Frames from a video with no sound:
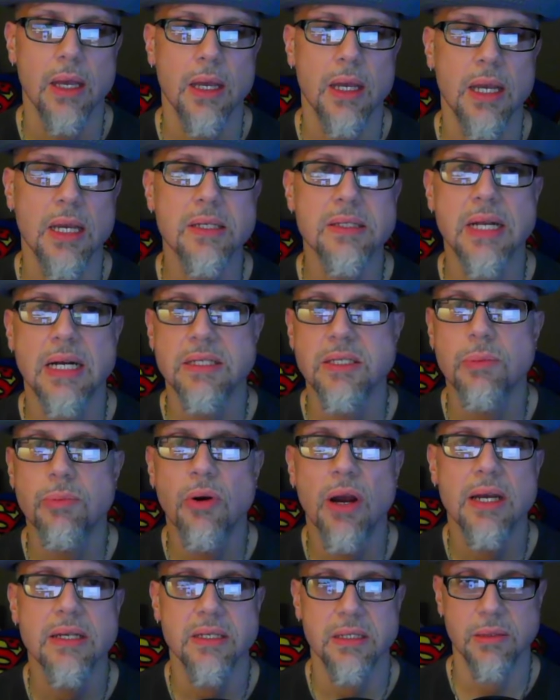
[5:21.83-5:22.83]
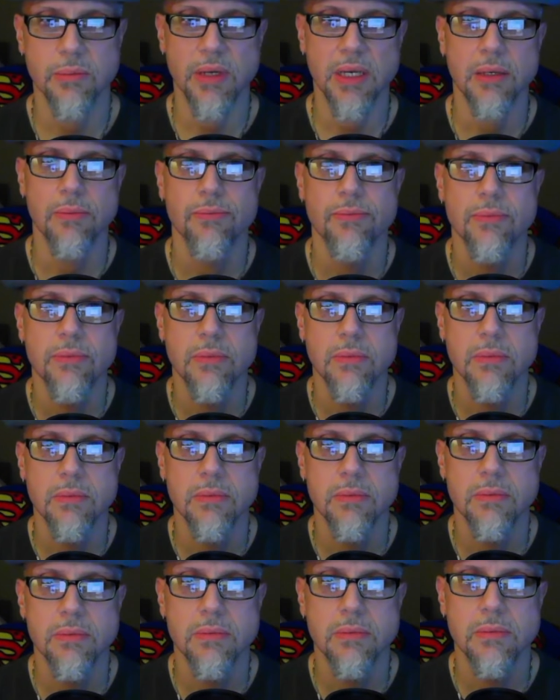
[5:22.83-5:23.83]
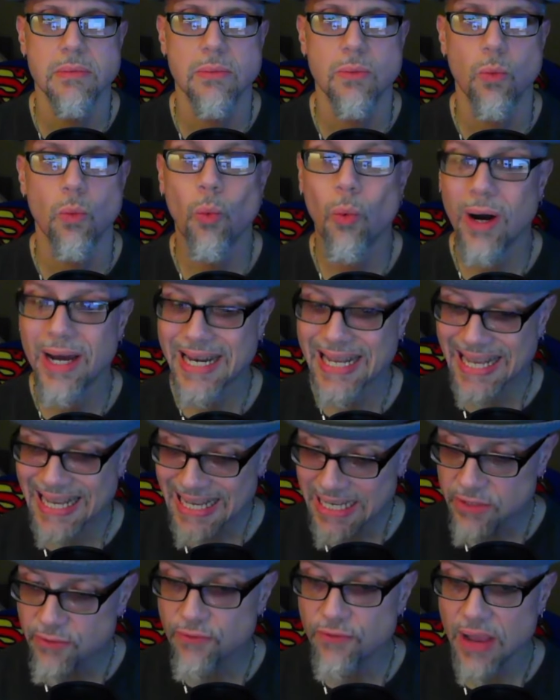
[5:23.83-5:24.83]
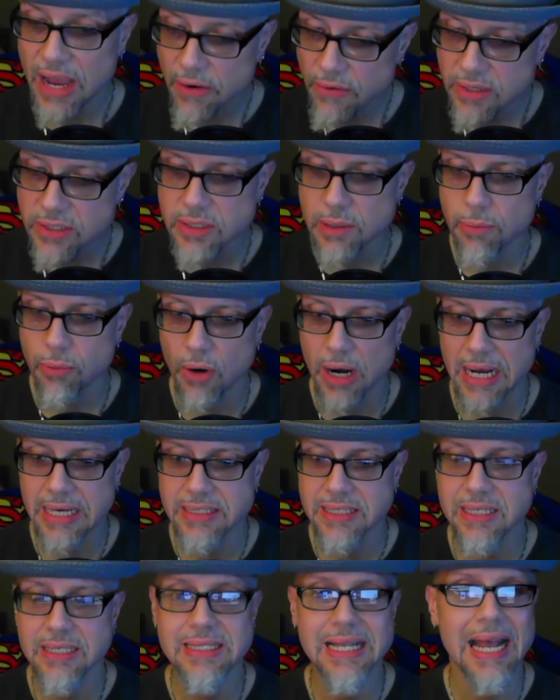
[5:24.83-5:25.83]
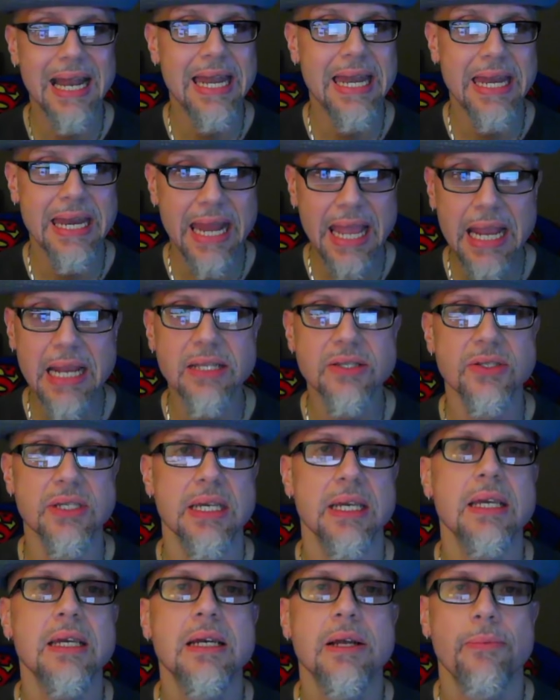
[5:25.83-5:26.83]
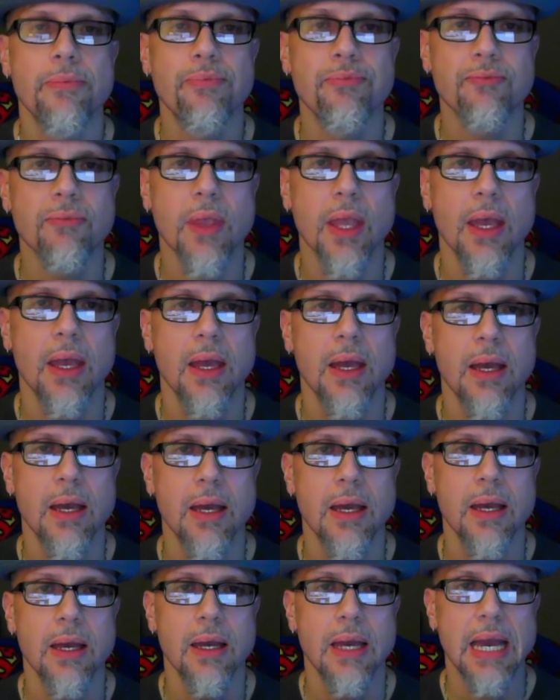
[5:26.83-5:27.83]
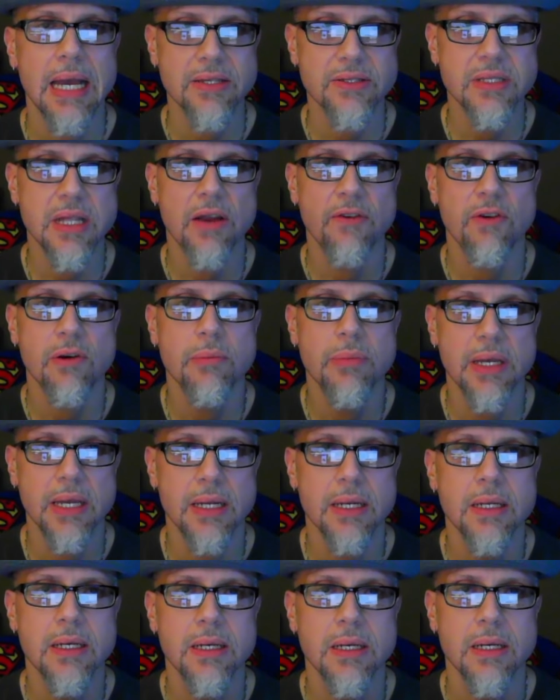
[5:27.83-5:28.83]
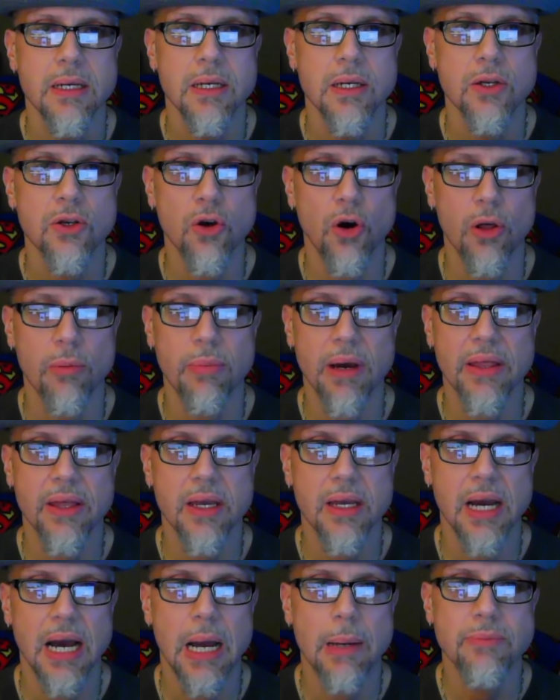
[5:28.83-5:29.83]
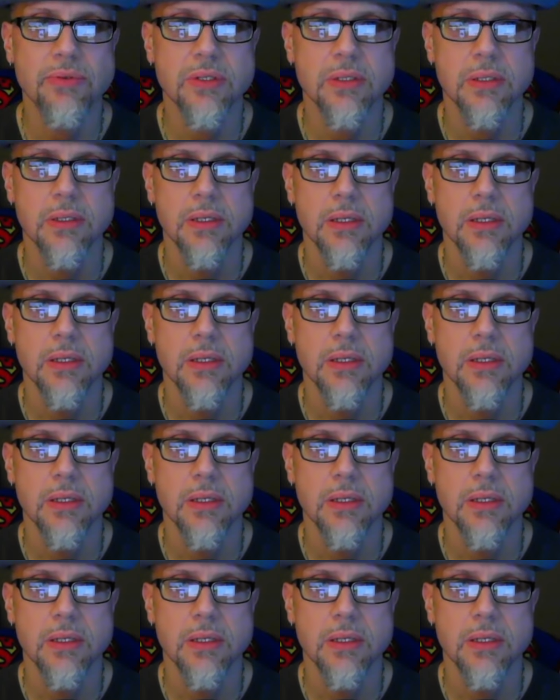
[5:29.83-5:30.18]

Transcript: is not surprising to me. What is very surprising is that Nancy has never been caught by the cops